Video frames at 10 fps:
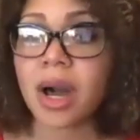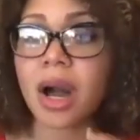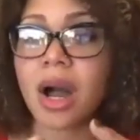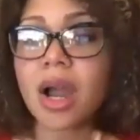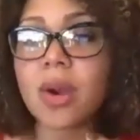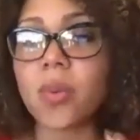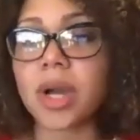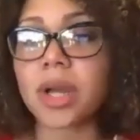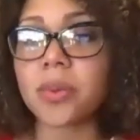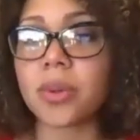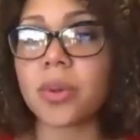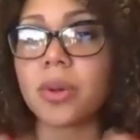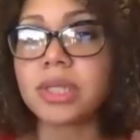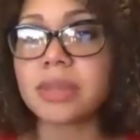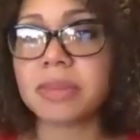are what will
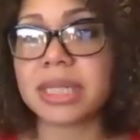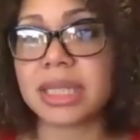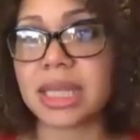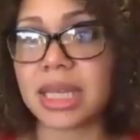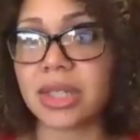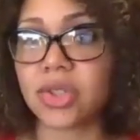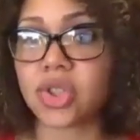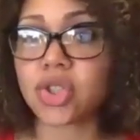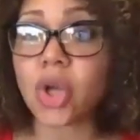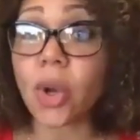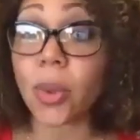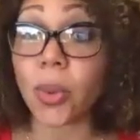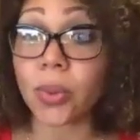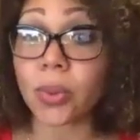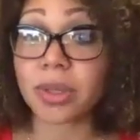ultimately show